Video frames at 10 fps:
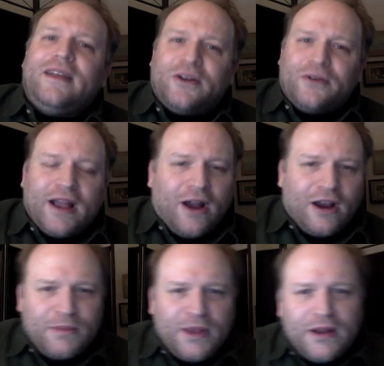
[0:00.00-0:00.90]
Greg
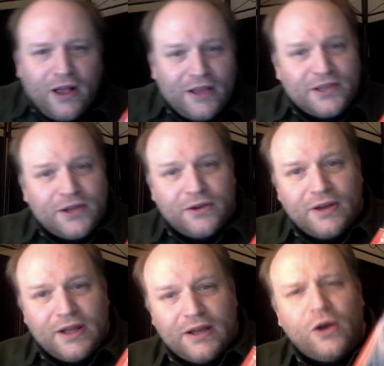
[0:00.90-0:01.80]
Hartman
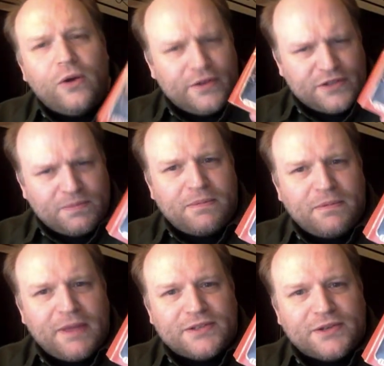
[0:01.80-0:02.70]
also. Oh, and there's a
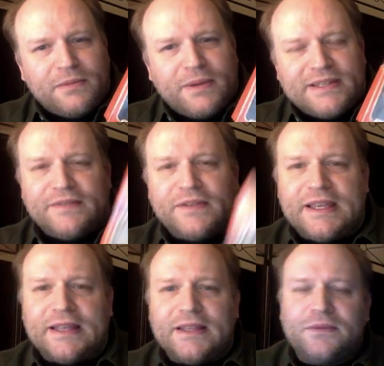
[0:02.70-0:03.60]
Puppet Man story by Stephen
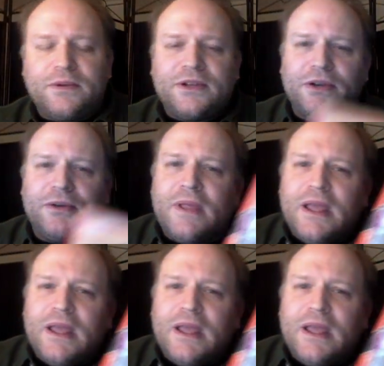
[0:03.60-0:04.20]
Lee in this one too.